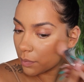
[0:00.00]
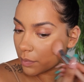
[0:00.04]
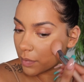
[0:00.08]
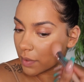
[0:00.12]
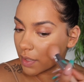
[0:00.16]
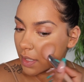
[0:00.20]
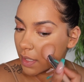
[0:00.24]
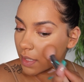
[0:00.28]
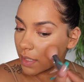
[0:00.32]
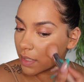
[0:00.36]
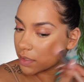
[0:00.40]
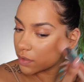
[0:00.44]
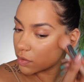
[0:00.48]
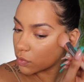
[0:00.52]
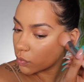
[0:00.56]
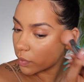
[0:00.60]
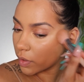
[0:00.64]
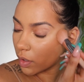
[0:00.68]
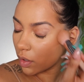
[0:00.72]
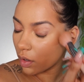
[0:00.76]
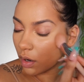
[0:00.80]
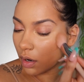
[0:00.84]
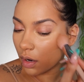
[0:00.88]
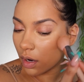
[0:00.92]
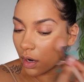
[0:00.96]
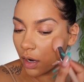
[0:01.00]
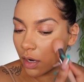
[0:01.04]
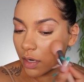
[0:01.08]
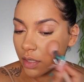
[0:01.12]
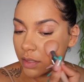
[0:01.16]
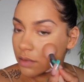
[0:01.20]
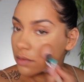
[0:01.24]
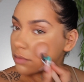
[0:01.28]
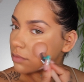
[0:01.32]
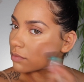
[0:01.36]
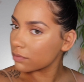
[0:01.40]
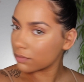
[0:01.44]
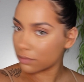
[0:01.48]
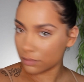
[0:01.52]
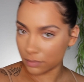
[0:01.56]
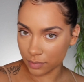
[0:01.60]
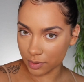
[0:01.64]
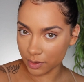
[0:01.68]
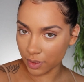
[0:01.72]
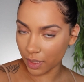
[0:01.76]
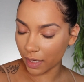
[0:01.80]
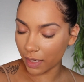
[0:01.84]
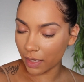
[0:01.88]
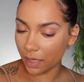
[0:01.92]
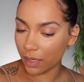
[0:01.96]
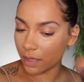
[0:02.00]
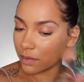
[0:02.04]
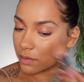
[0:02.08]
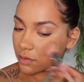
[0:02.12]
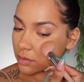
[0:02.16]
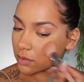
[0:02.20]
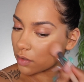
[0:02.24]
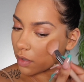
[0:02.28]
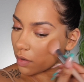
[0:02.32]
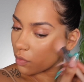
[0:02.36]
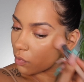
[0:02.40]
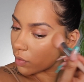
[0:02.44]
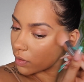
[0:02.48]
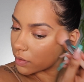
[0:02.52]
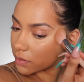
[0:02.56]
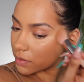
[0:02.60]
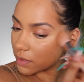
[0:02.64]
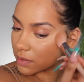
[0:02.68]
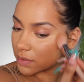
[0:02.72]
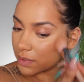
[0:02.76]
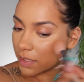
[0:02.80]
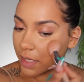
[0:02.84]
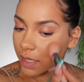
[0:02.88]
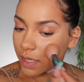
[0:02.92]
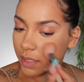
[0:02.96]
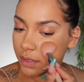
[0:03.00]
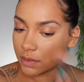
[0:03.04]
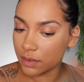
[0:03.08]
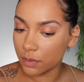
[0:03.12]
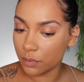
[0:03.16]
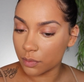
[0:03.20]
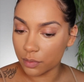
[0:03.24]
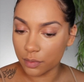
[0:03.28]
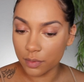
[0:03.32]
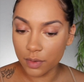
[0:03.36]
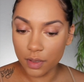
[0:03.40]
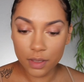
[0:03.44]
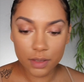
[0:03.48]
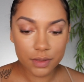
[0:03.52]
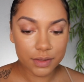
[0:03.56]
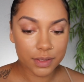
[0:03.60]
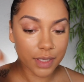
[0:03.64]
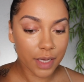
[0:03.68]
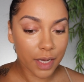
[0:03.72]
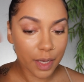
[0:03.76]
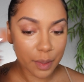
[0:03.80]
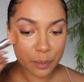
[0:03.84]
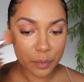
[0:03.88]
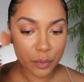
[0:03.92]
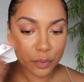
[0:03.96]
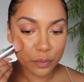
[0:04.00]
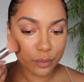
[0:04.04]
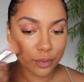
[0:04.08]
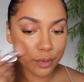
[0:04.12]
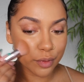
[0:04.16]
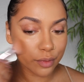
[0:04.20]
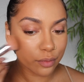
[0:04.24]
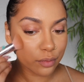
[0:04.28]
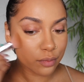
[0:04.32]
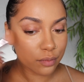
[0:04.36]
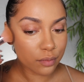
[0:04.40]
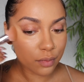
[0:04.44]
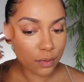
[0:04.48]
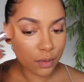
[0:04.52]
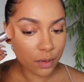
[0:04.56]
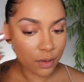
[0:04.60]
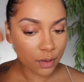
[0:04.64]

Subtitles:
because we are tan, so I want the tan to come through.